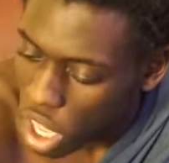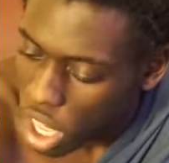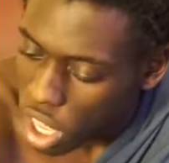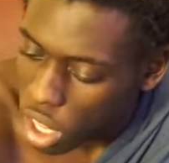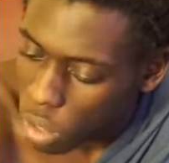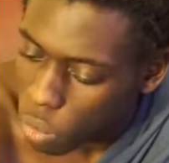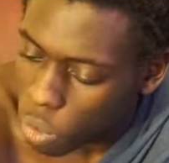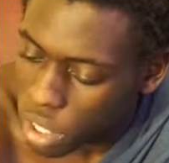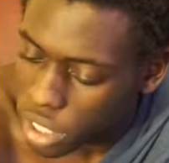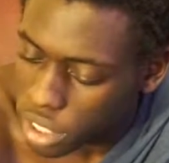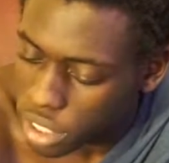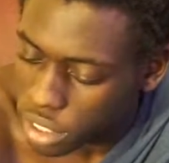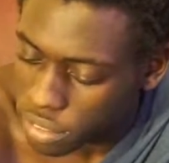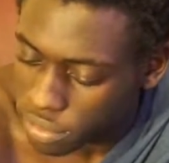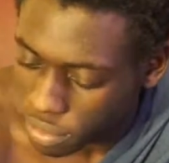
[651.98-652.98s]
in
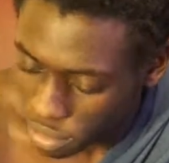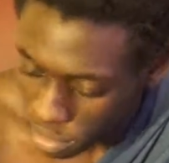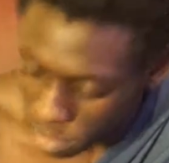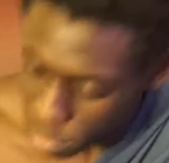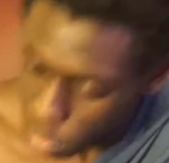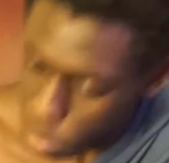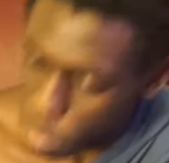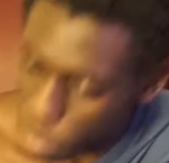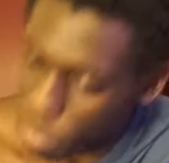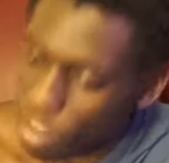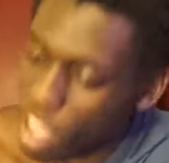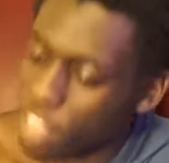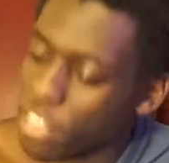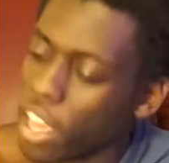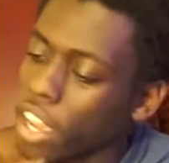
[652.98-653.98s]
which
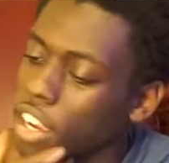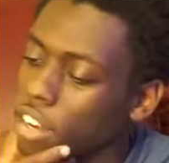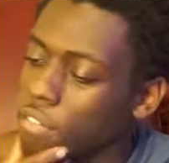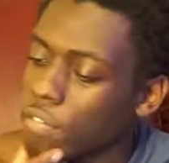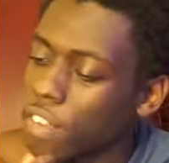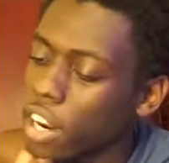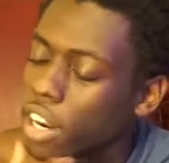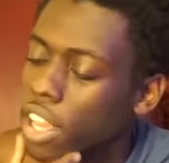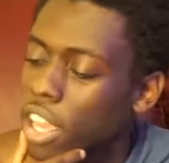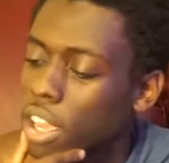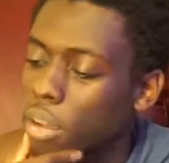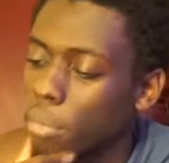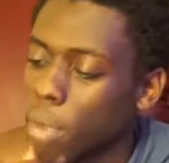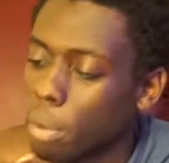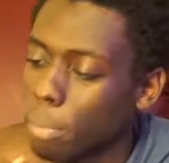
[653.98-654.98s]
they confront
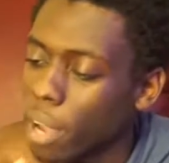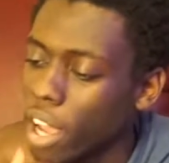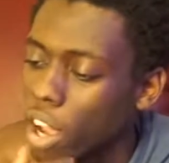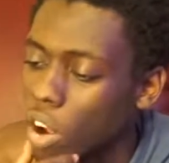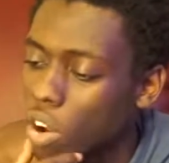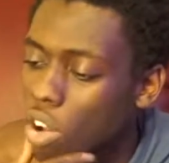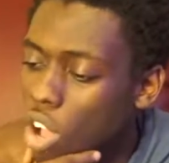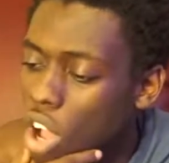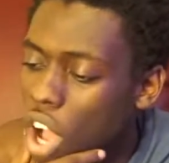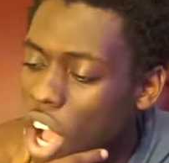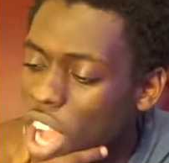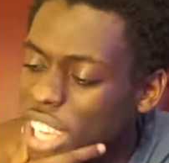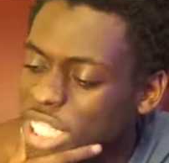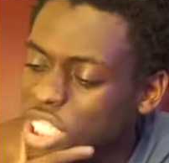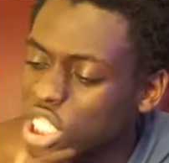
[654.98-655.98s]
him about
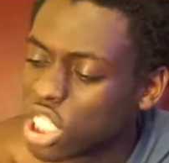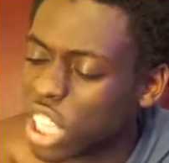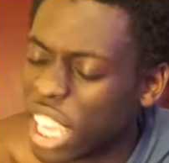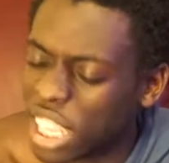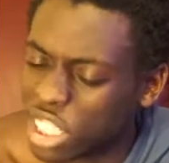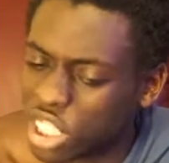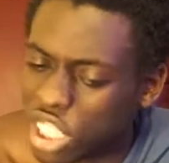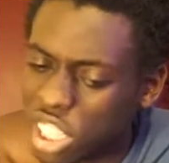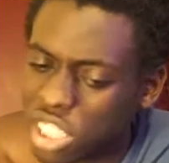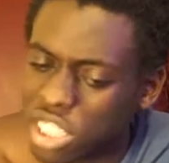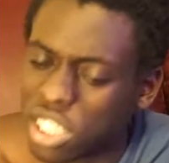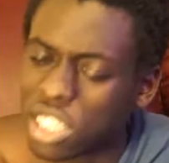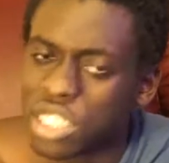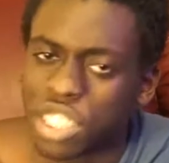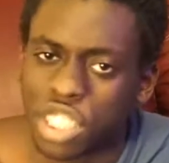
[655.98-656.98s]

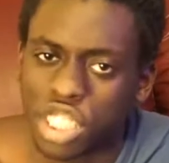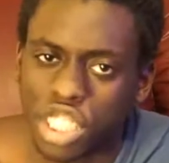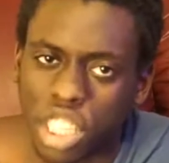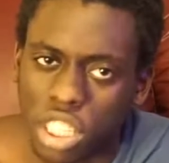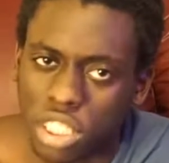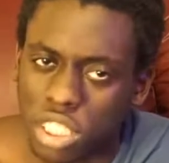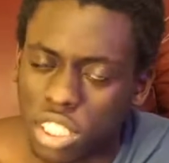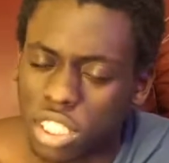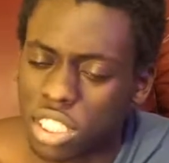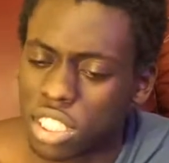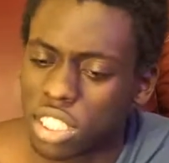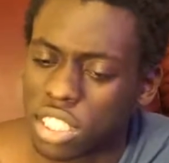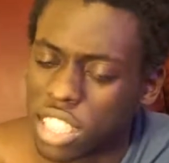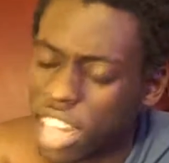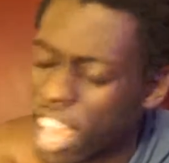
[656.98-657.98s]

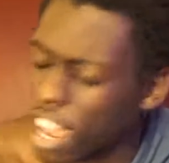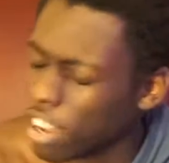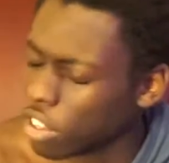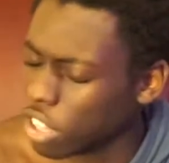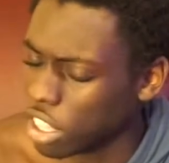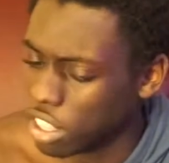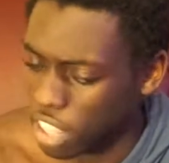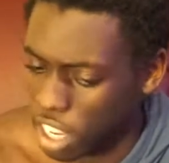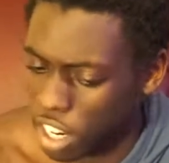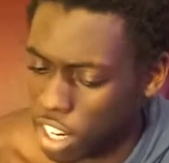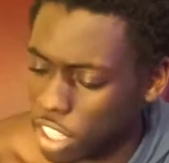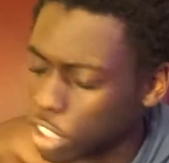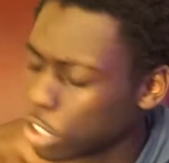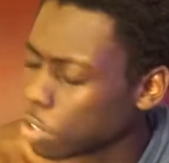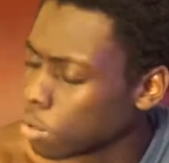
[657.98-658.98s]
injustices, and how they are
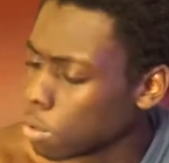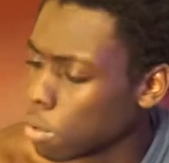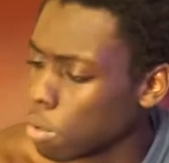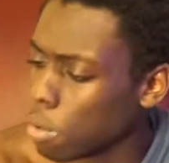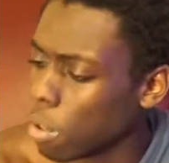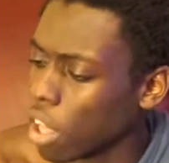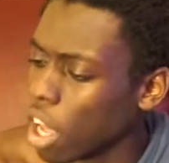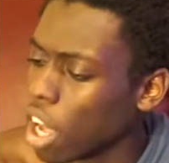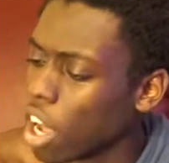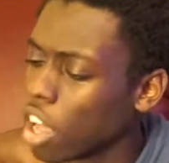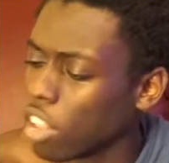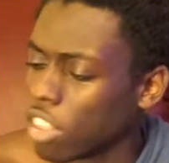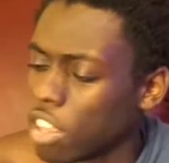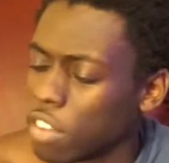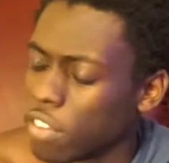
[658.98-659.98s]
to
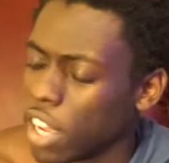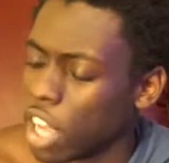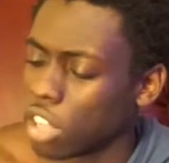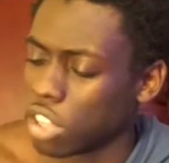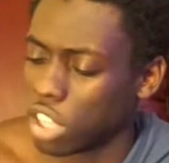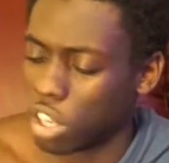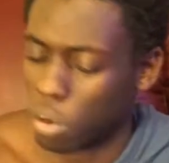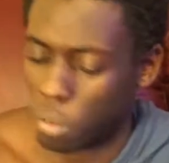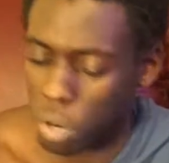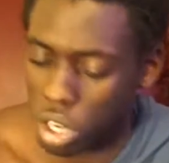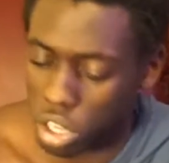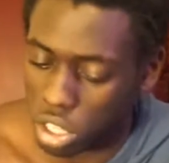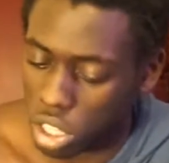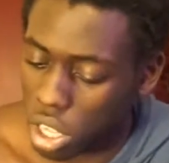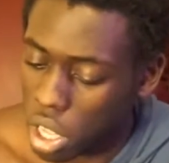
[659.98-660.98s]
live out their
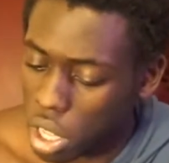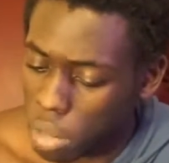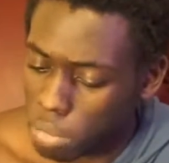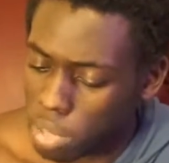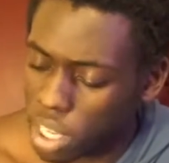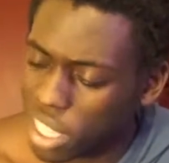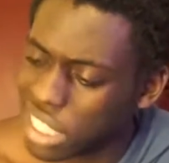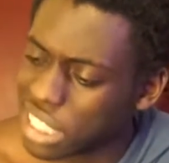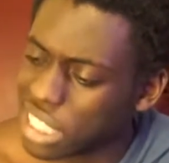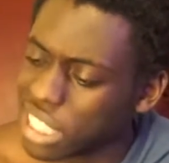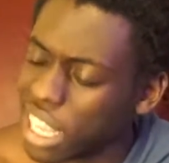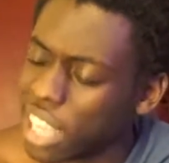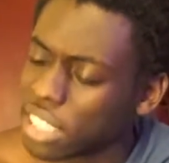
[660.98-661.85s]
world. Because in that